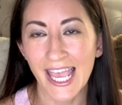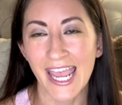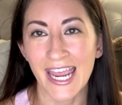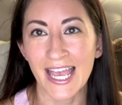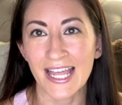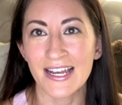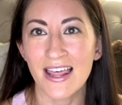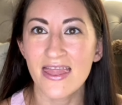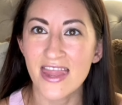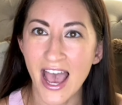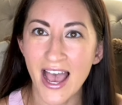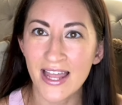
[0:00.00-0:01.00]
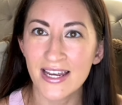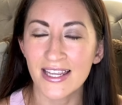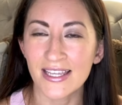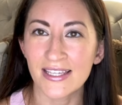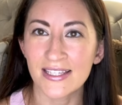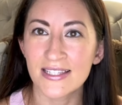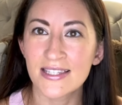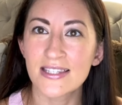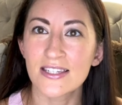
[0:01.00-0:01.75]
and that is,